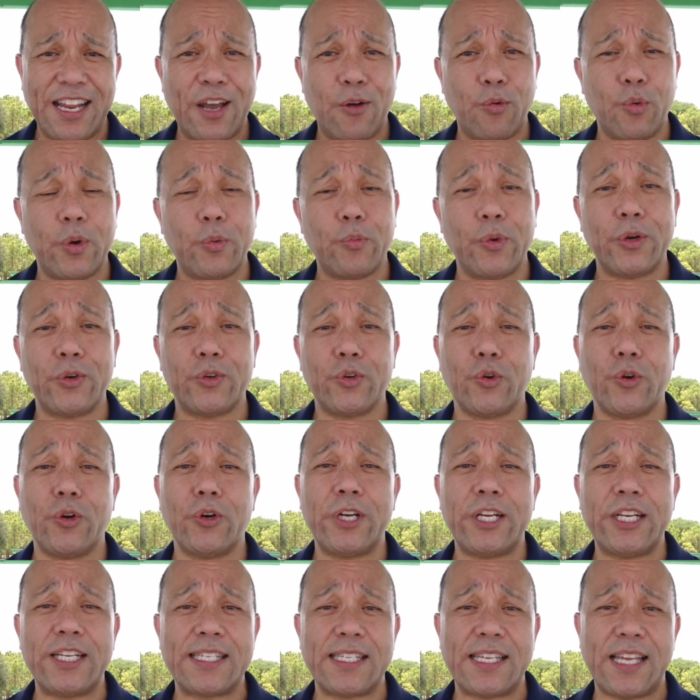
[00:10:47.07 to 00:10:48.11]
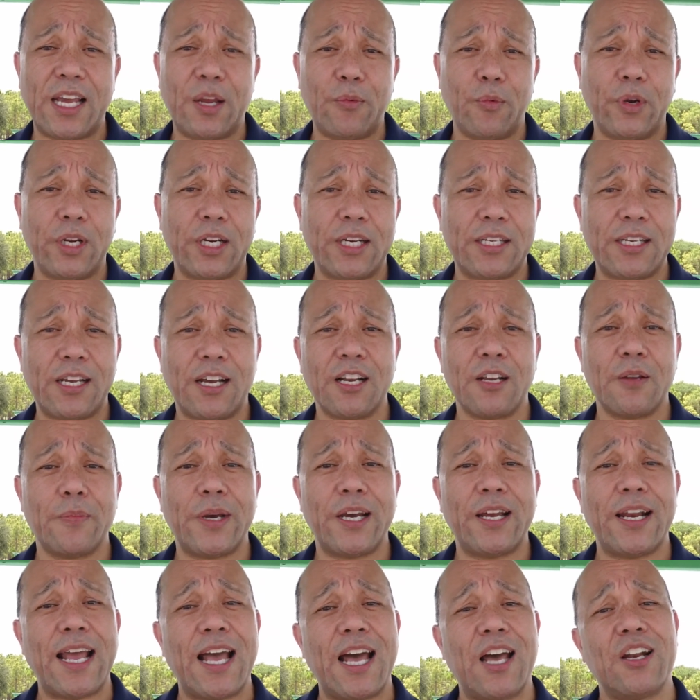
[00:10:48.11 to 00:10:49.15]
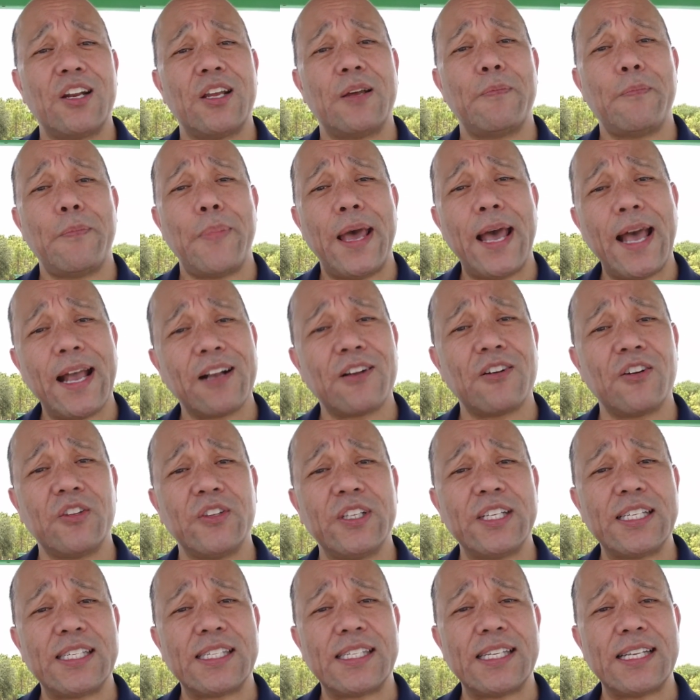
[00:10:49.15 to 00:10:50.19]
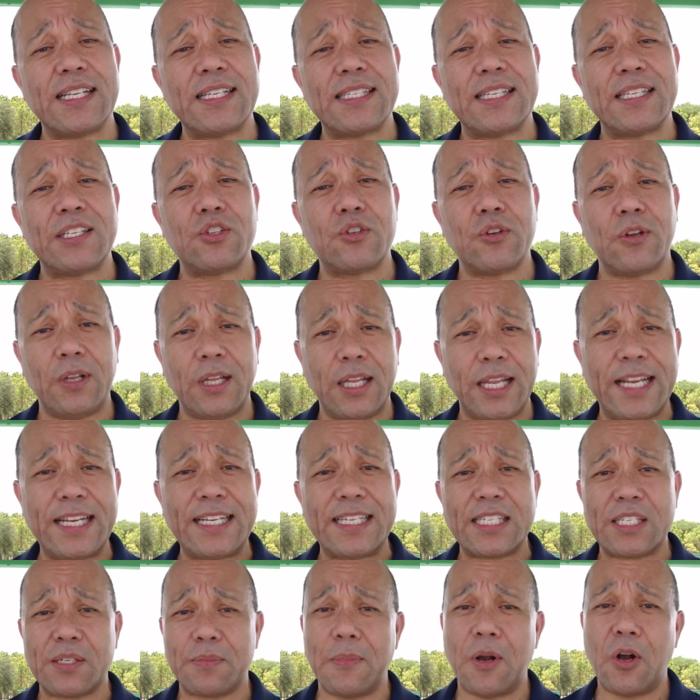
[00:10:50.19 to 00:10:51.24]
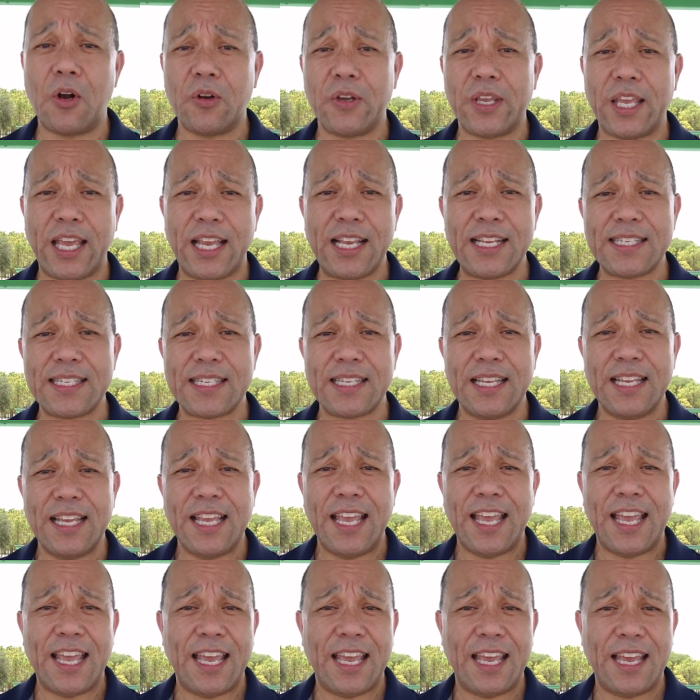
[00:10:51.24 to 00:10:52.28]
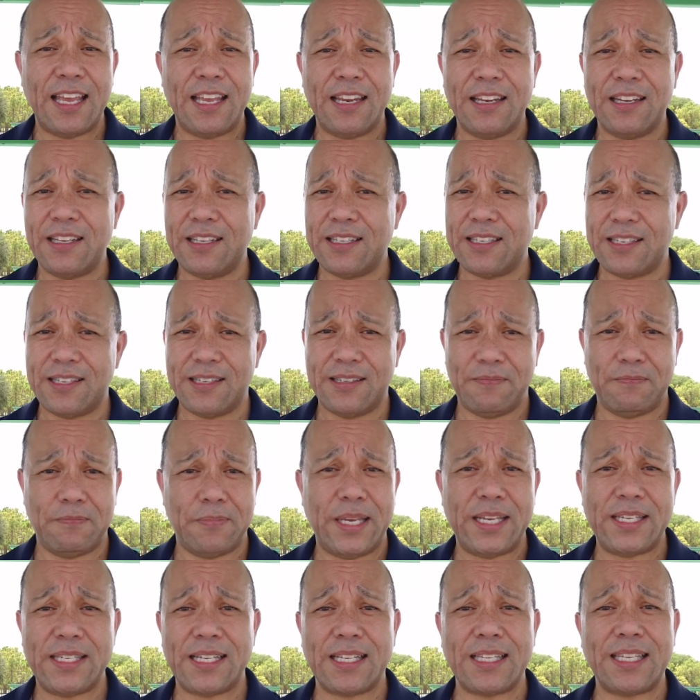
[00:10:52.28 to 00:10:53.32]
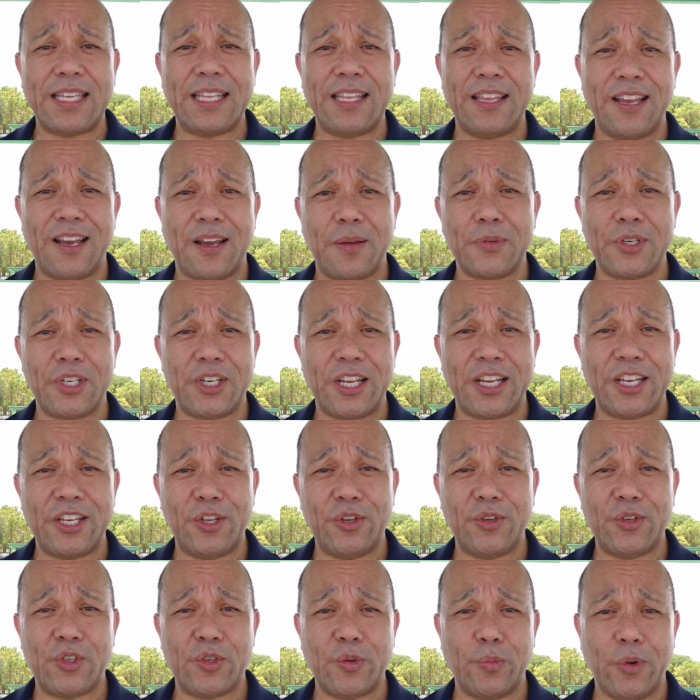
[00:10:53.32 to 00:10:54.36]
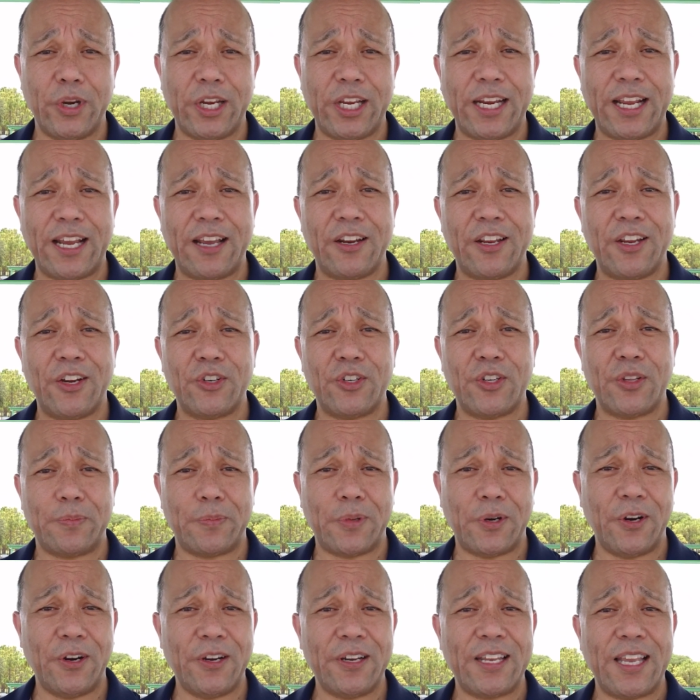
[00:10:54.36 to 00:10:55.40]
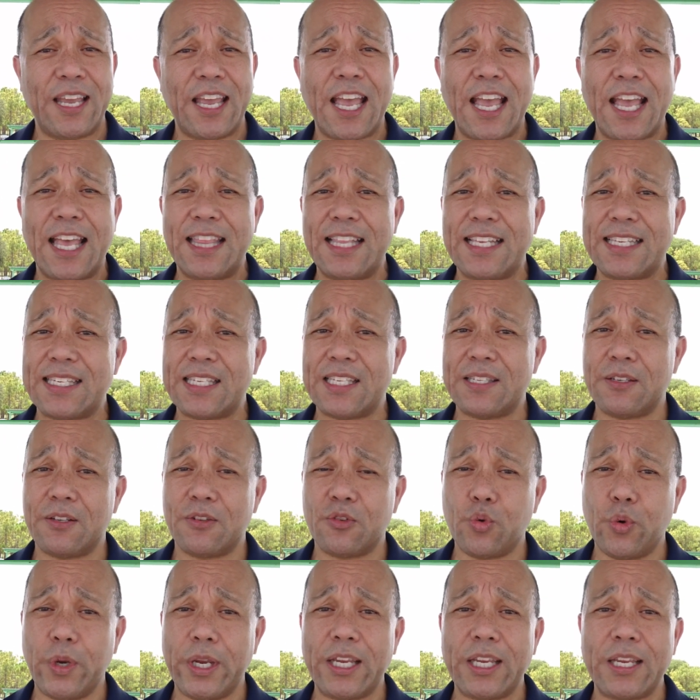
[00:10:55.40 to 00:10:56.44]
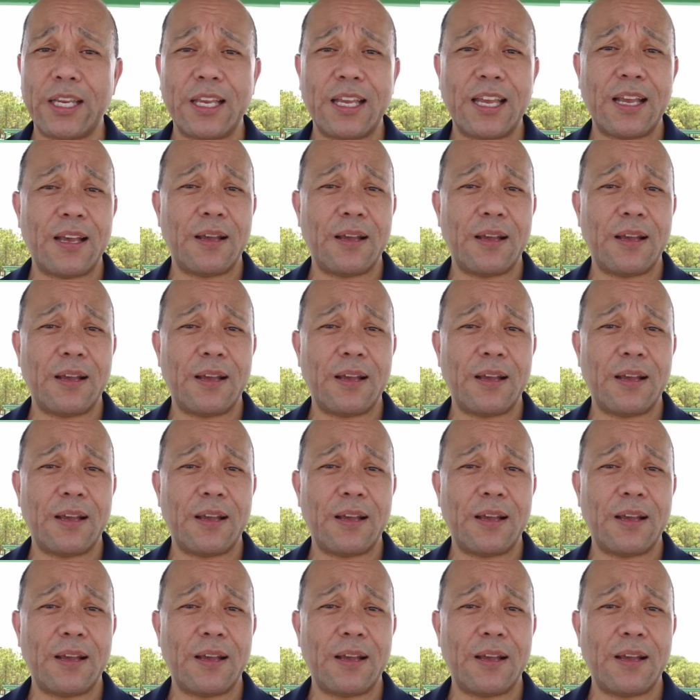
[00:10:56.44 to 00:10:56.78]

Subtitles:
Now, when we return inside, we're going to talk about how to pack all these things into a light, small case. And it's basically the option I use to bring it out here to the park. And this is quick,